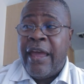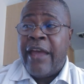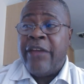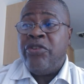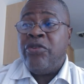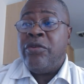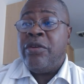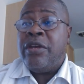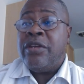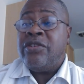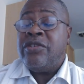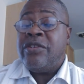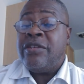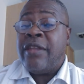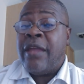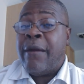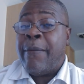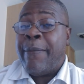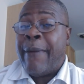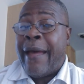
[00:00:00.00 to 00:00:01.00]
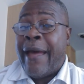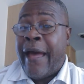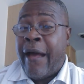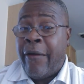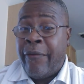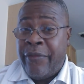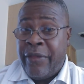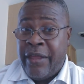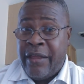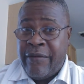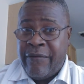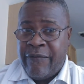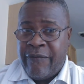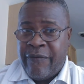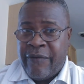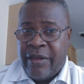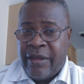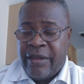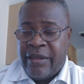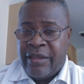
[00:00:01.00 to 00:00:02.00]
and you can step out in
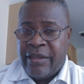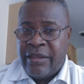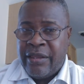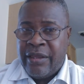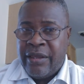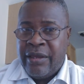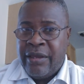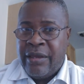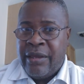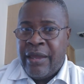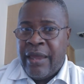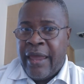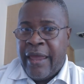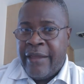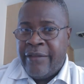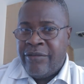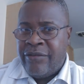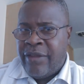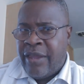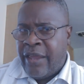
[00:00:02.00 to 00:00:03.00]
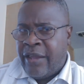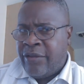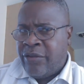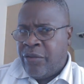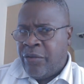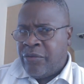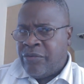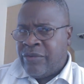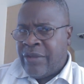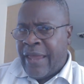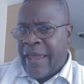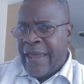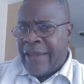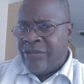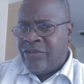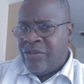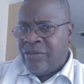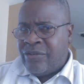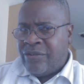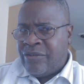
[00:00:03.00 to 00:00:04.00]
faith and take those
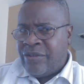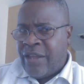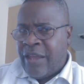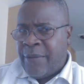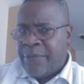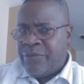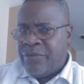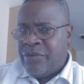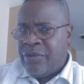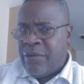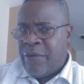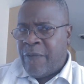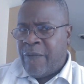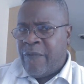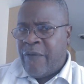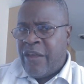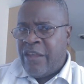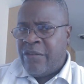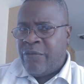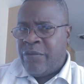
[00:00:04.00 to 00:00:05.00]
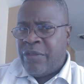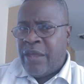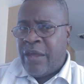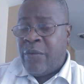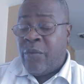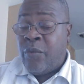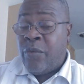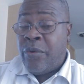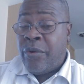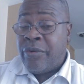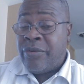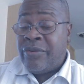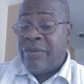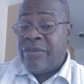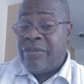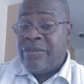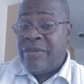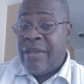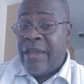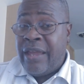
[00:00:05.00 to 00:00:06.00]
action steps. You know, faith without works
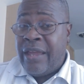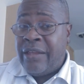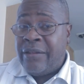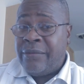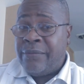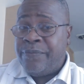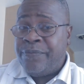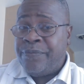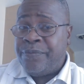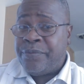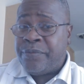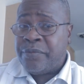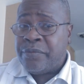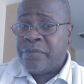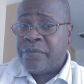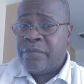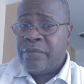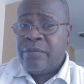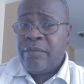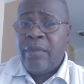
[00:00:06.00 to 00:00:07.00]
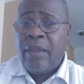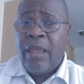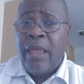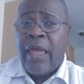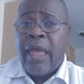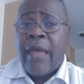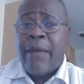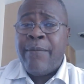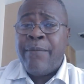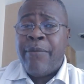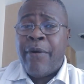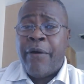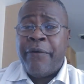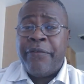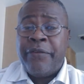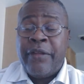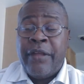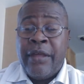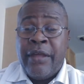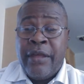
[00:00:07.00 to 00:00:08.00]
is dead. And
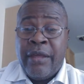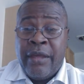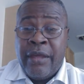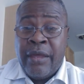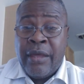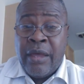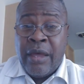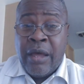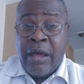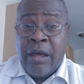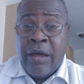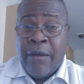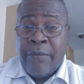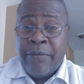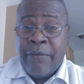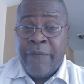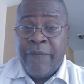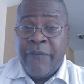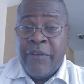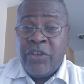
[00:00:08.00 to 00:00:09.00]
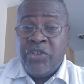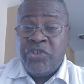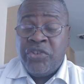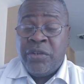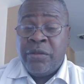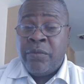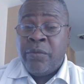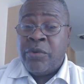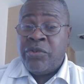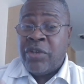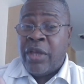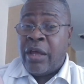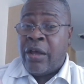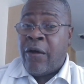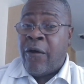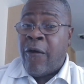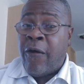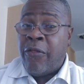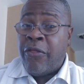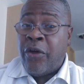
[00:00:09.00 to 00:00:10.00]
both the vision, which I
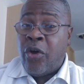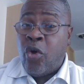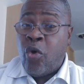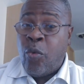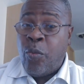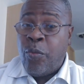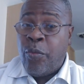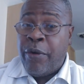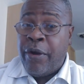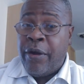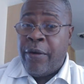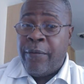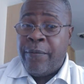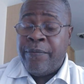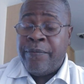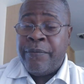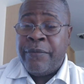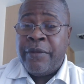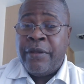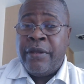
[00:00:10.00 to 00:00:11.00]
call the hope realm,